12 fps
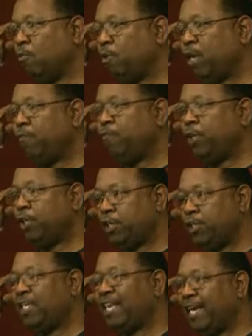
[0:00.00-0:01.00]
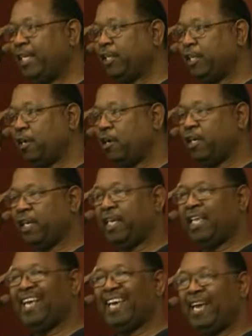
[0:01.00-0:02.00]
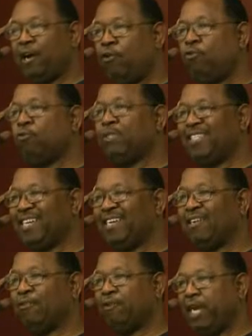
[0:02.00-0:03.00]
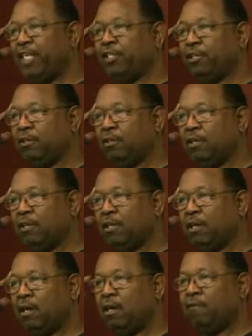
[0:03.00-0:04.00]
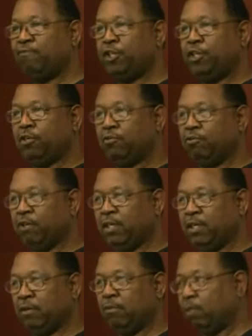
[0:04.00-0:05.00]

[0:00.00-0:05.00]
What if you did target a whole generation of children?